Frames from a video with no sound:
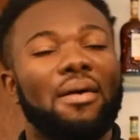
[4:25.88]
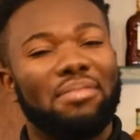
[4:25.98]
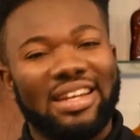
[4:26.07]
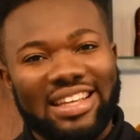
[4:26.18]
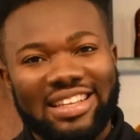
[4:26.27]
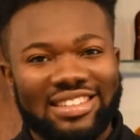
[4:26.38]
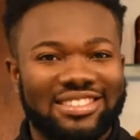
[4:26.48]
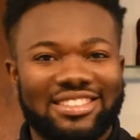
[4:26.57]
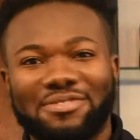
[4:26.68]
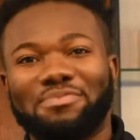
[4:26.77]

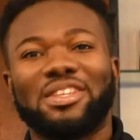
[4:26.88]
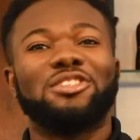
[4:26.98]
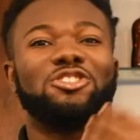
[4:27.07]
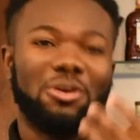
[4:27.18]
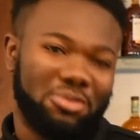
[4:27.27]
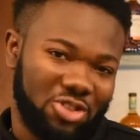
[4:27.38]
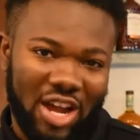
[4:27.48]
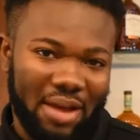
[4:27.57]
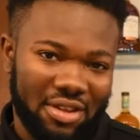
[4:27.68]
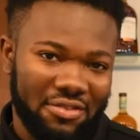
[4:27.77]
please
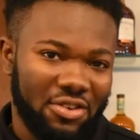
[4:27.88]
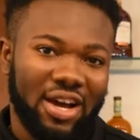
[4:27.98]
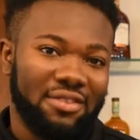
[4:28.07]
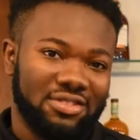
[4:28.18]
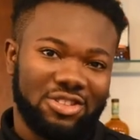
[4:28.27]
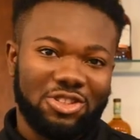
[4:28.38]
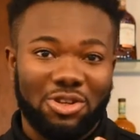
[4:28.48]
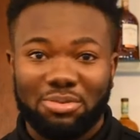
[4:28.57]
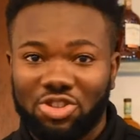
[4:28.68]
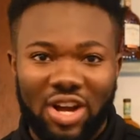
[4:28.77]
subscribe if you haven't
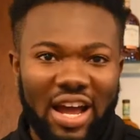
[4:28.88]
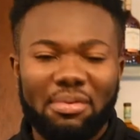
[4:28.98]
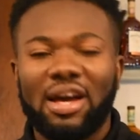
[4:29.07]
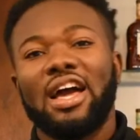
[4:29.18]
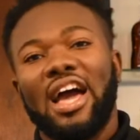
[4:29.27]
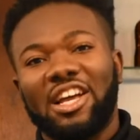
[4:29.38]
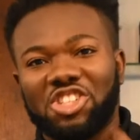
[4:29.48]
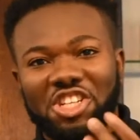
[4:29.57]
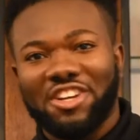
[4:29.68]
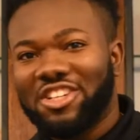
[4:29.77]
subscribed, and
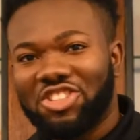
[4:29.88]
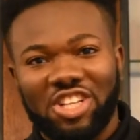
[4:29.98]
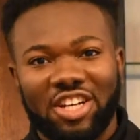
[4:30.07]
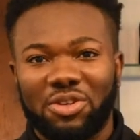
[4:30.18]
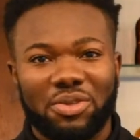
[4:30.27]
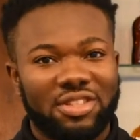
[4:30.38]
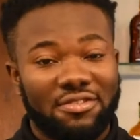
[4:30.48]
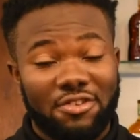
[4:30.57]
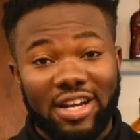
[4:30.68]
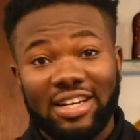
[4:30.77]
share this channel with a
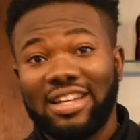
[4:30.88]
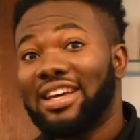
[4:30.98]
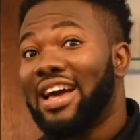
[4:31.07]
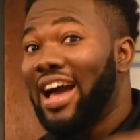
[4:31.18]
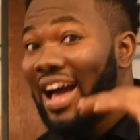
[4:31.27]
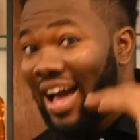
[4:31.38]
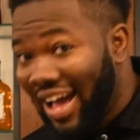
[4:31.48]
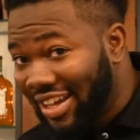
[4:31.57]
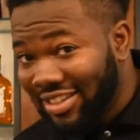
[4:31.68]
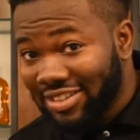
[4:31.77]
friend.
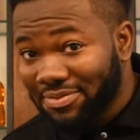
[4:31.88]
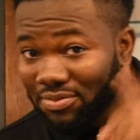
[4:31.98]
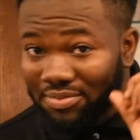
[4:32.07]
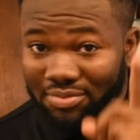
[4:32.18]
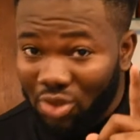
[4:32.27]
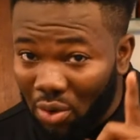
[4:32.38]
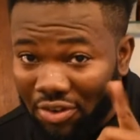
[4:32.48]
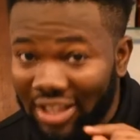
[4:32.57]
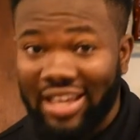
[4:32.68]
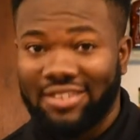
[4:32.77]
And don't
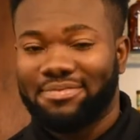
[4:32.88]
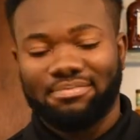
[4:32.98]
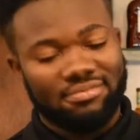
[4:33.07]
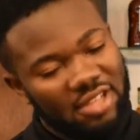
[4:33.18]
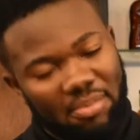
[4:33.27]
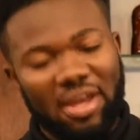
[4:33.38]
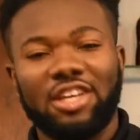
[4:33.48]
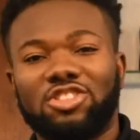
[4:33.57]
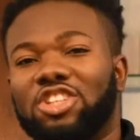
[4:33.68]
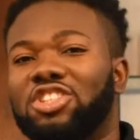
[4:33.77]
forget, make
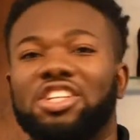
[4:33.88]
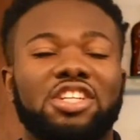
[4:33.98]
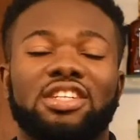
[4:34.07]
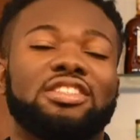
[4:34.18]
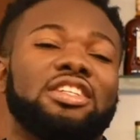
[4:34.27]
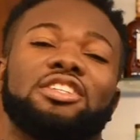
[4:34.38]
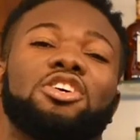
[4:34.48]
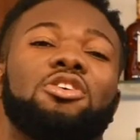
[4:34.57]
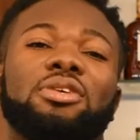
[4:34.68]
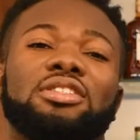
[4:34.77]
your suggestions in the
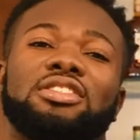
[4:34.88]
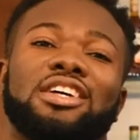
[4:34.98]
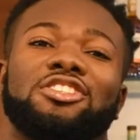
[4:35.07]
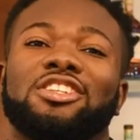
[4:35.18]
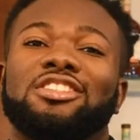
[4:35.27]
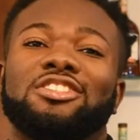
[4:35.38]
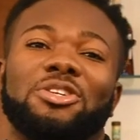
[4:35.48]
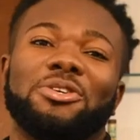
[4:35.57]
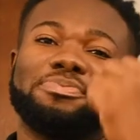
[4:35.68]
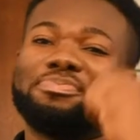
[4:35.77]
comment section.
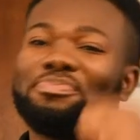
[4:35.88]
So